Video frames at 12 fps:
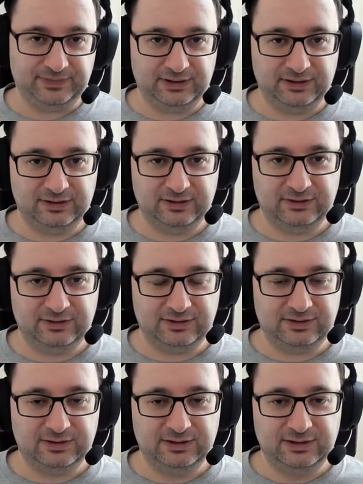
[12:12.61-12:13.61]

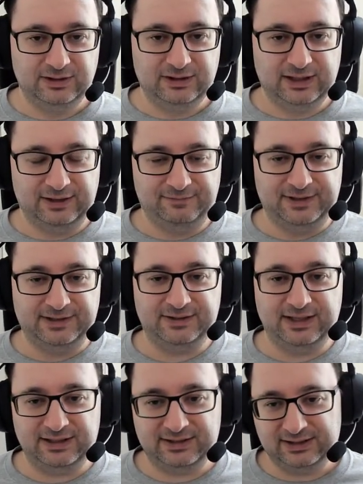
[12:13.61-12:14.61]
and how fast
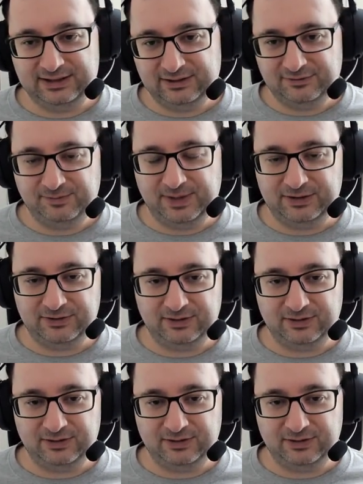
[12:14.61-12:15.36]
they're sending information.